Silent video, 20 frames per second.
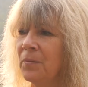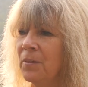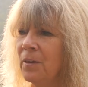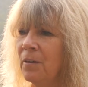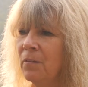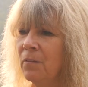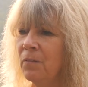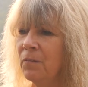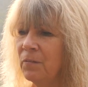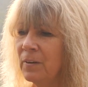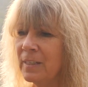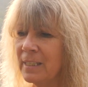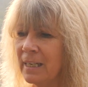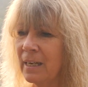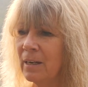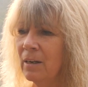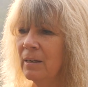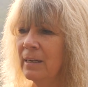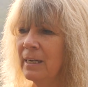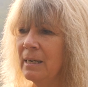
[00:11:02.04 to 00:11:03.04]
the
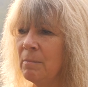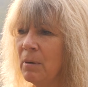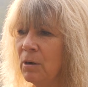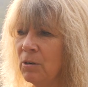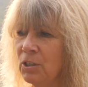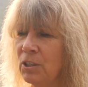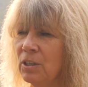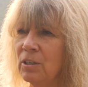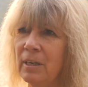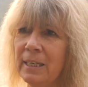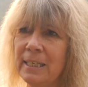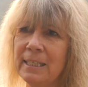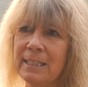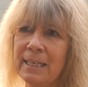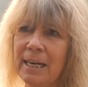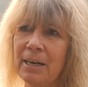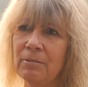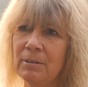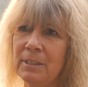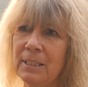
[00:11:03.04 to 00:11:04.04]
physical and emotional
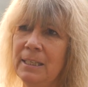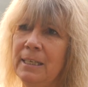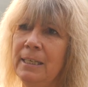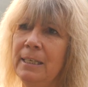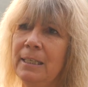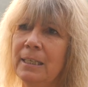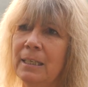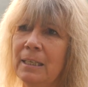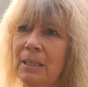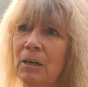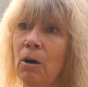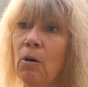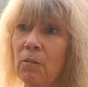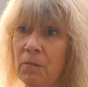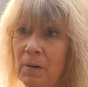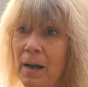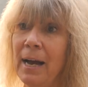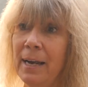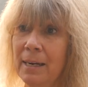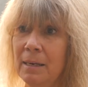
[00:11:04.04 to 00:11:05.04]
integrity of
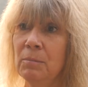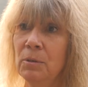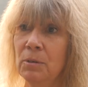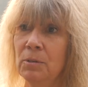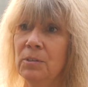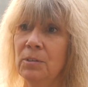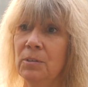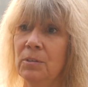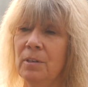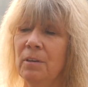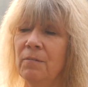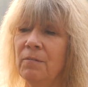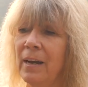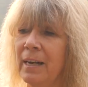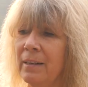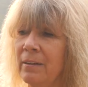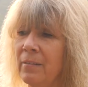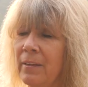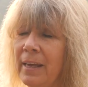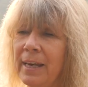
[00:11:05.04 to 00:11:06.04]
animals, the
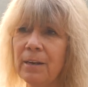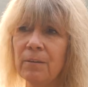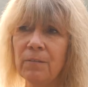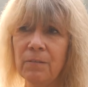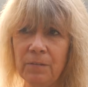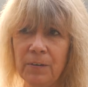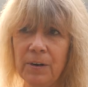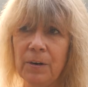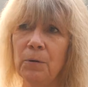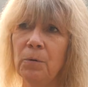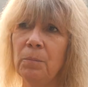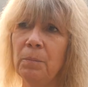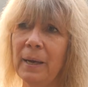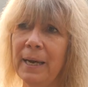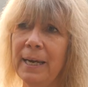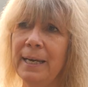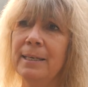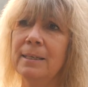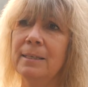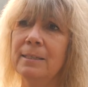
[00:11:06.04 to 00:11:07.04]
fact that they can feel
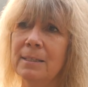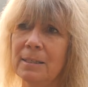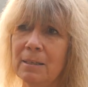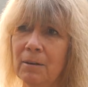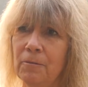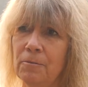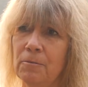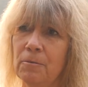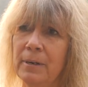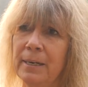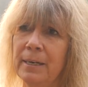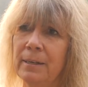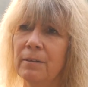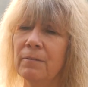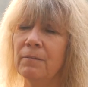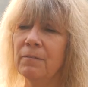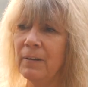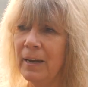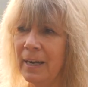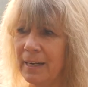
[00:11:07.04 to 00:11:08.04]
pain and suffering, the
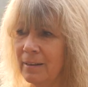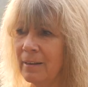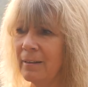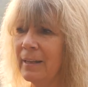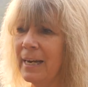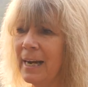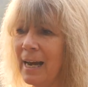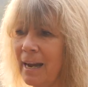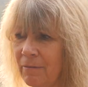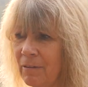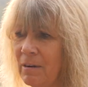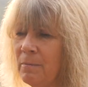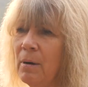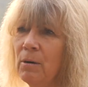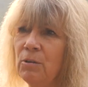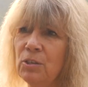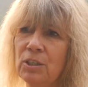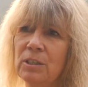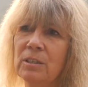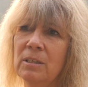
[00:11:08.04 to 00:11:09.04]
fact that they have
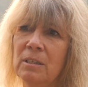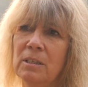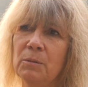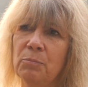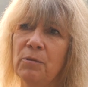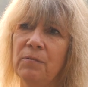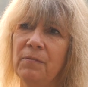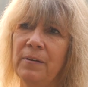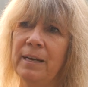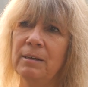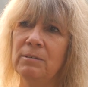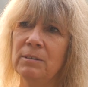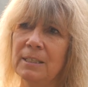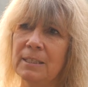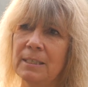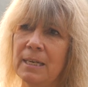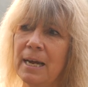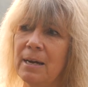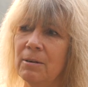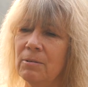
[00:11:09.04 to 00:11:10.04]
emotions as profound
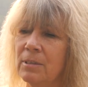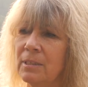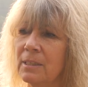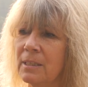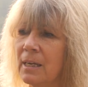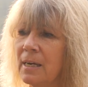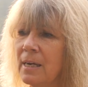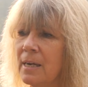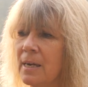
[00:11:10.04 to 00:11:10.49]
as ours.